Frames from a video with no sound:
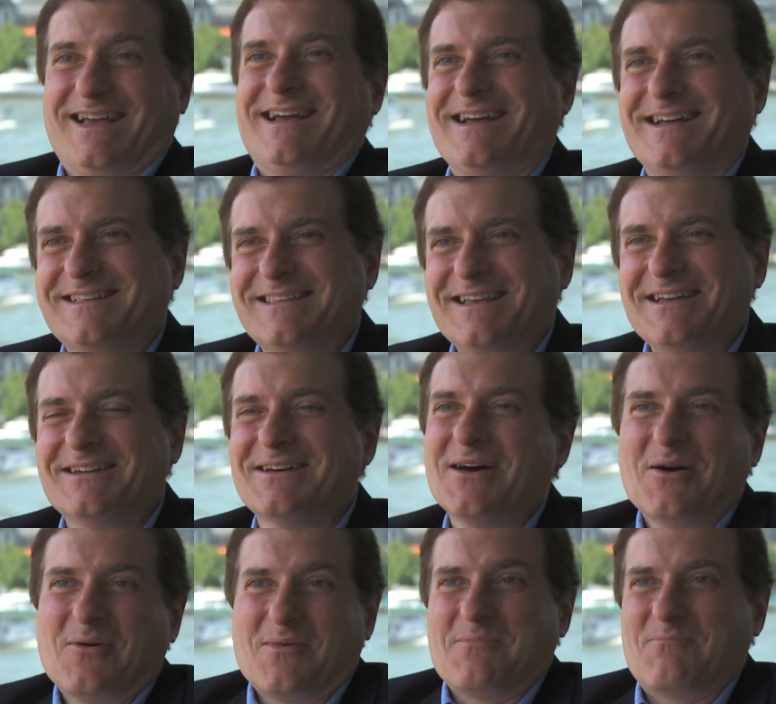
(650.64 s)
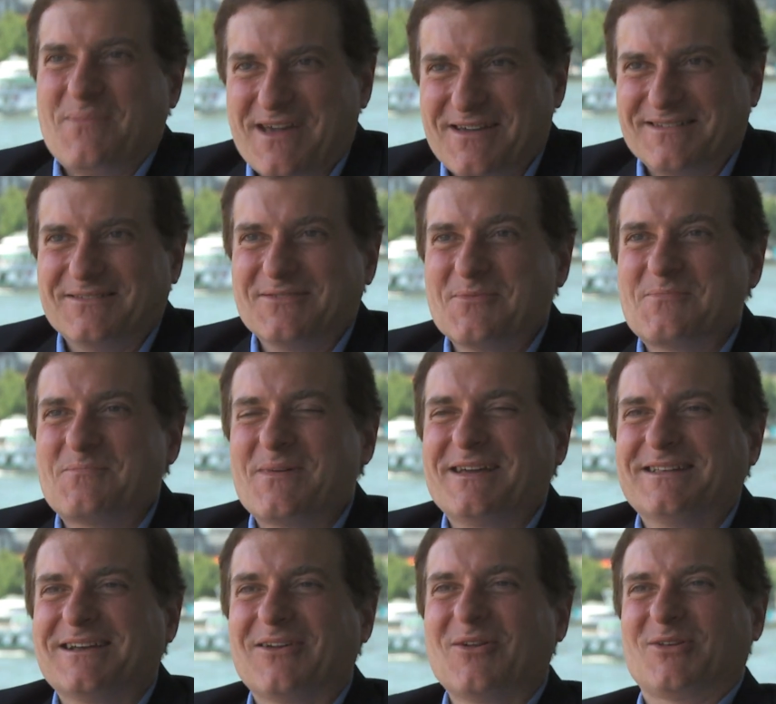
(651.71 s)
and then we pay, we
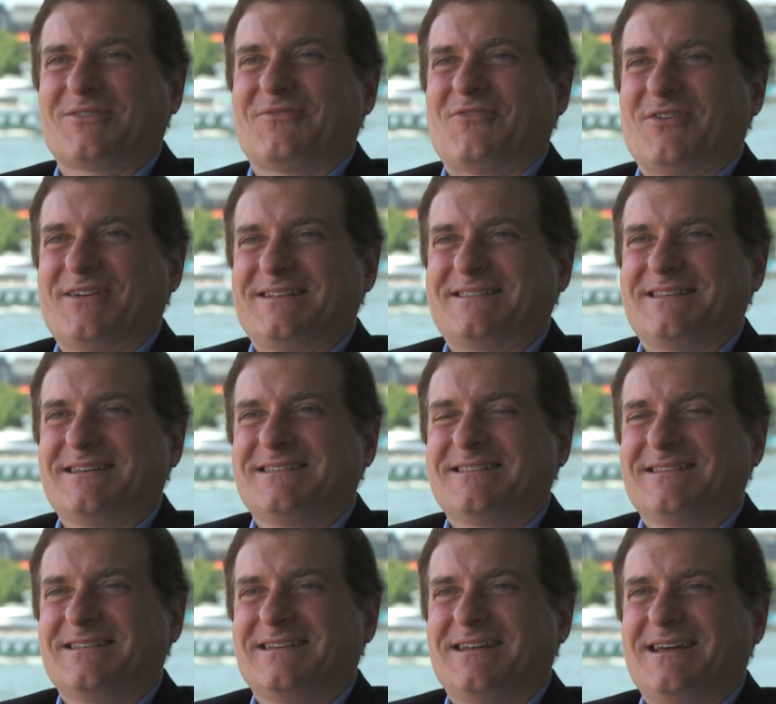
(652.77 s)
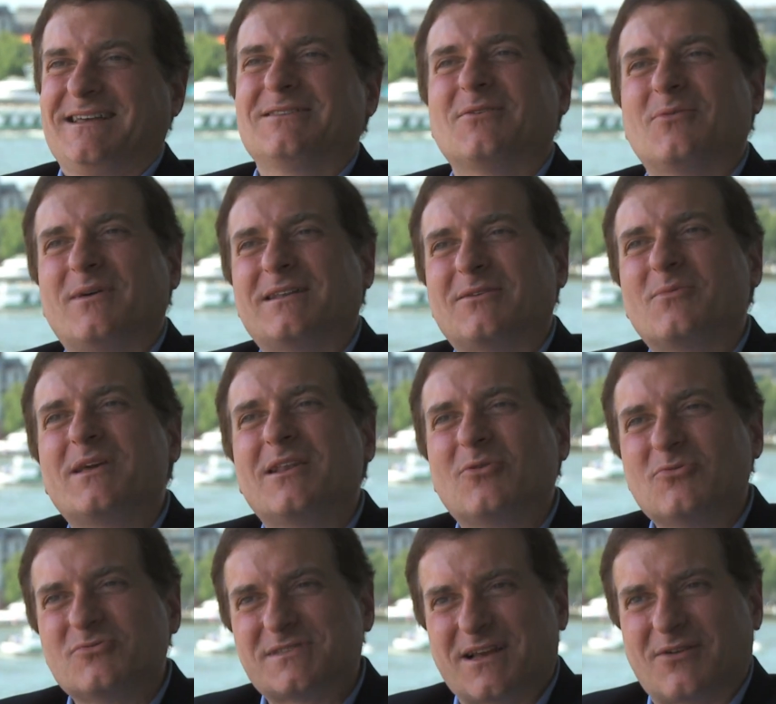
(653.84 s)
paid a lot for it. Eh? And when we
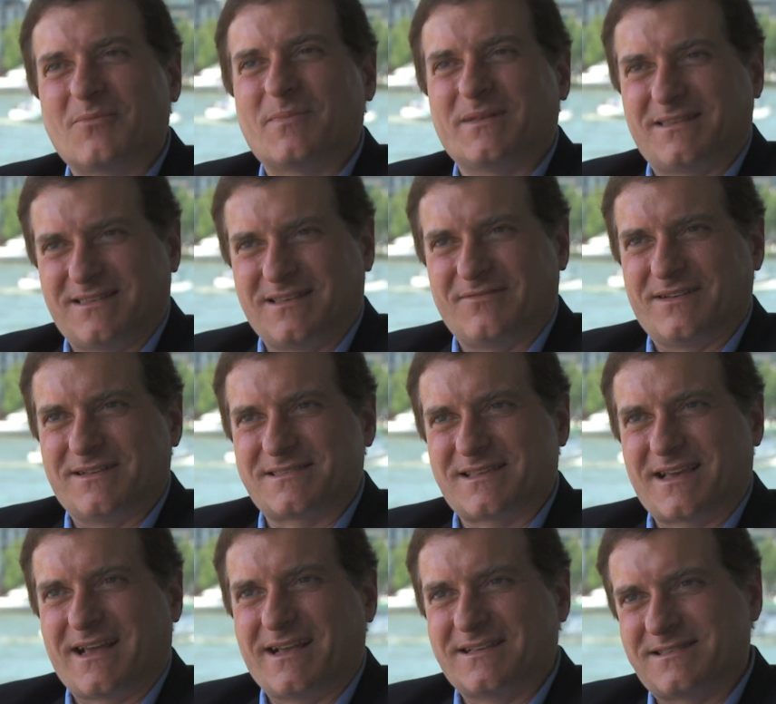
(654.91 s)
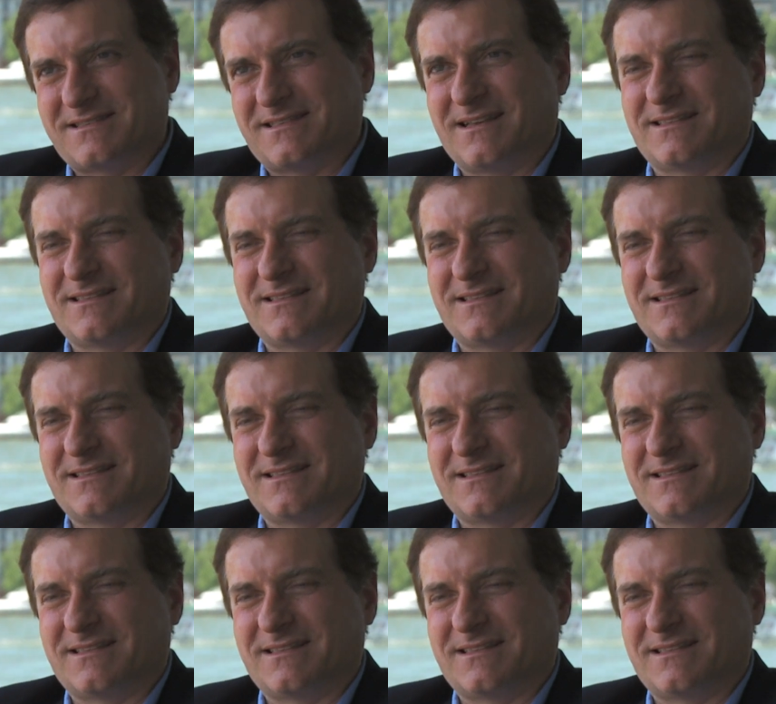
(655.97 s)
lose the competitiveness against the